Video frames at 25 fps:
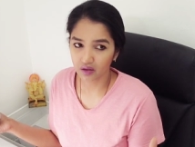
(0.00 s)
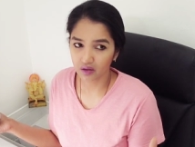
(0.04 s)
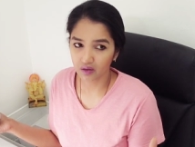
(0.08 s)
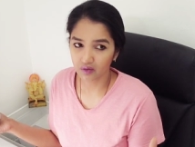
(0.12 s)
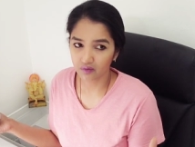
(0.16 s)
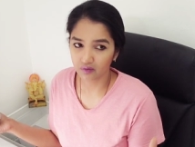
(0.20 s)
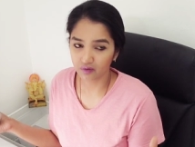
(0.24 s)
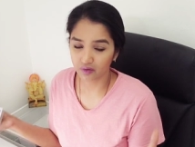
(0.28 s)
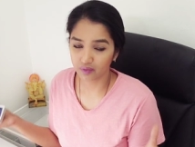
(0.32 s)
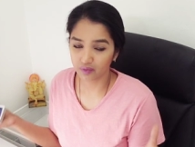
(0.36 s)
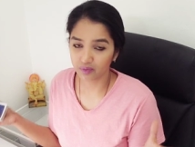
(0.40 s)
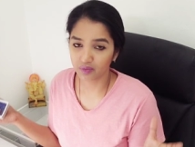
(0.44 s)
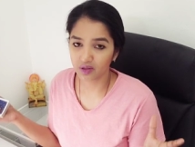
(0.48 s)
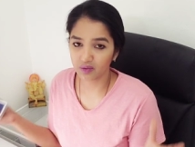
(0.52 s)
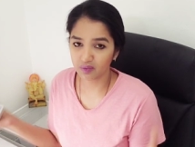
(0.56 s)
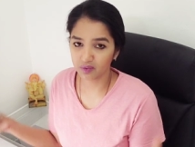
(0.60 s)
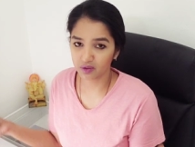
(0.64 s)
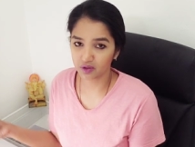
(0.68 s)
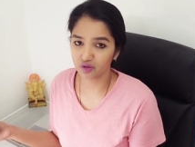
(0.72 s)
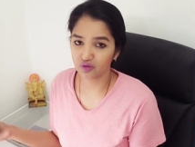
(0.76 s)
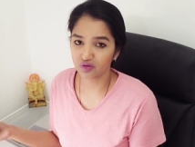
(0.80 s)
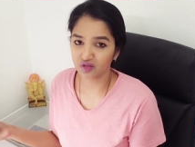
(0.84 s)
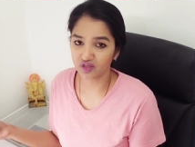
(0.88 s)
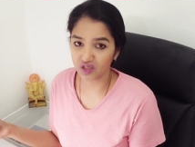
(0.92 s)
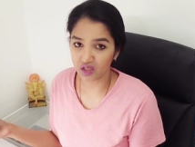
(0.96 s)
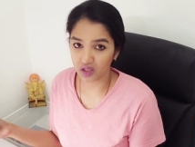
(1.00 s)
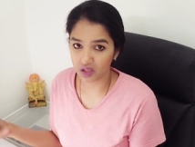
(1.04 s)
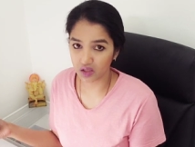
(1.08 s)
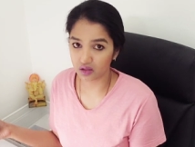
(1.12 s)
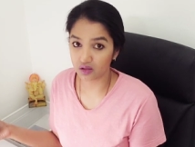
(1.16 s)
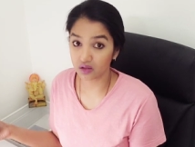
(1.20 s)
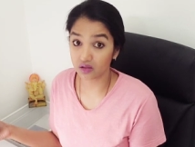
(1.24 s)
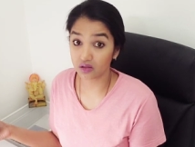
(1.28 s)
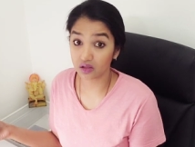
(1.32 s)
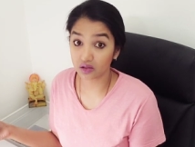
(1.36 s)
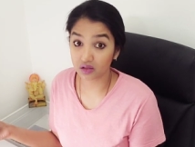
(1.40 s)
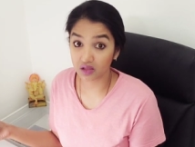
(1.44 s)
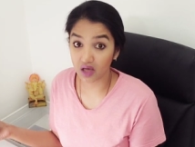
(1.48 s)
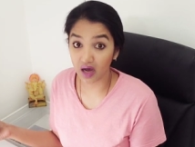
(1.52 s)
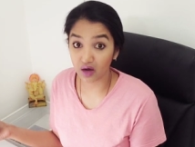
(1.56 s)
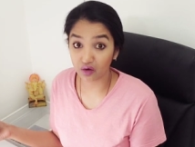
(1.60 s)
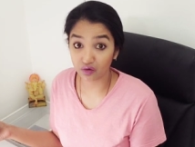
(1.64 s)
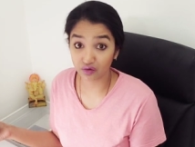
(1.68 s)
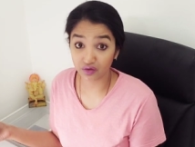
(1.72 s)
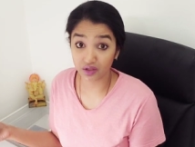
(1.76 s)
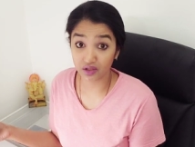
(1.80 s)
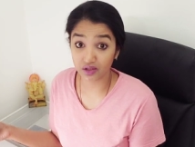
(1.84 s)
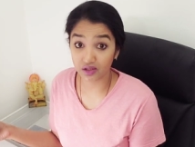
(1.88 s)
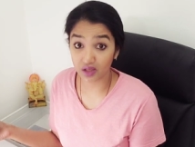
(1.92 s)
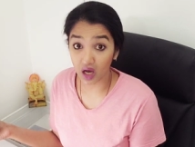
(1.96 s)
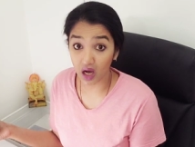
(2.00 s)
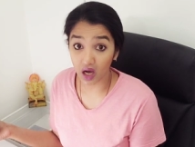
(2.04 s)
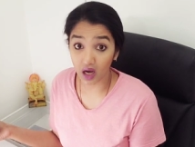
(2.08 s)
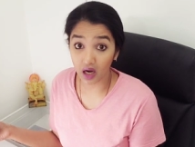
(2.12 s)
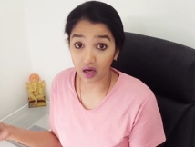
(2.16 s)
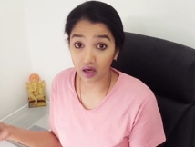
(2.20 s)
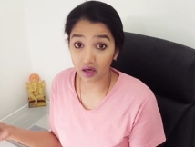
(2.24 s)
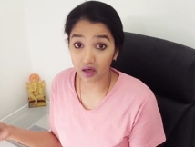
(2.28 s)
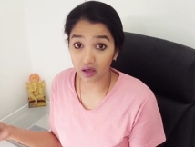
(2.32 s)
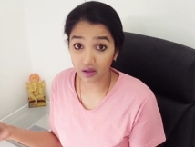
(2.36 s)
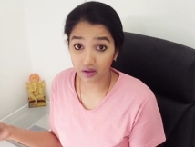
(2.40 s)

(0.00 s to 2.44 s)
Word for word: for people to see this is how things are.